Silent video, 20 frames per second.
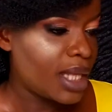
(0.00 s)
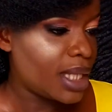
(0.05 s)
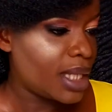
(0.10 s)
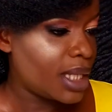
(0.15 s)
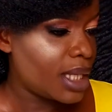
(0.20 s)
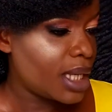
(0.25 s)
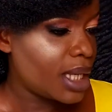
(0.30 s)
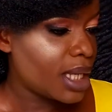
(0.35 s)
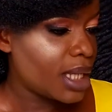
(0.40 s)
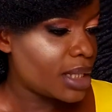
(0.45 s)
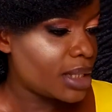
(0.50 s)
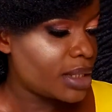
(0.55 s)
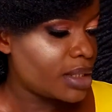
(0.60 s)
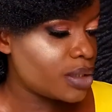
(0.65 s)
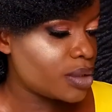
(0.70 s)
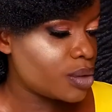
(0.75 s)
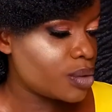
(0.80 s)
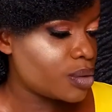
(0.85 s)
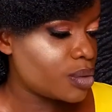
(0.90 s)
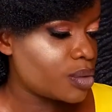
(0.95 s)
yeah
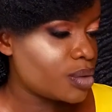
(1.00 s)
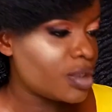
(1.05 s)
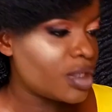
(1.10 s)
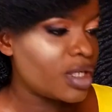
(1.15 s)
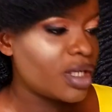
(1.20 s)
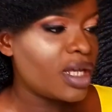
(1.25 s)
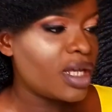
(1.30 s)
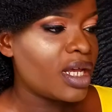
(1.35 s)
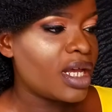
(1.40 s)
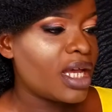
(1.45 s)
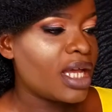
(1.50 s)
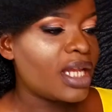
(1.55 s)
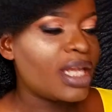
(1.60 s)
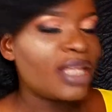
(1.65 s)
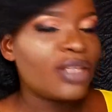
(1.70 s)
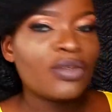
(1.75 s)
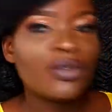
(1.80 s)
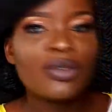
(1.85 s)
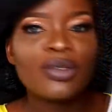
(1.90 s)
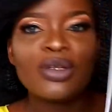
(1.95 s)
so and i
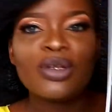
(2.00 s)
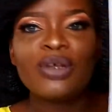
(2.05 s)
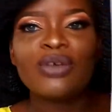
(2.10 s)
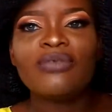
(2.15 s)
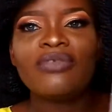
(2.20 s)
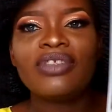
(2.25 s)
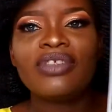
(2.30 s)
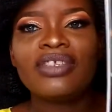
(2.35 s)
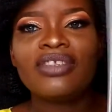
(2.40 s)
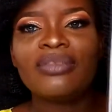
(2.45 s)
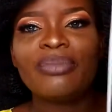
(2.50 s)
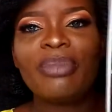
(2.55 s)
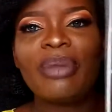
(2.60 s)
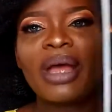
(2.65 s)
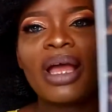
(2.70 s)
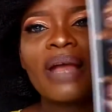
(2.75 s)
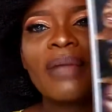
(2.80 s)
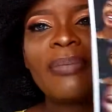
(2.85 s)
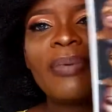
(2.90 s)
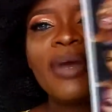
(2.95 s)
just love this back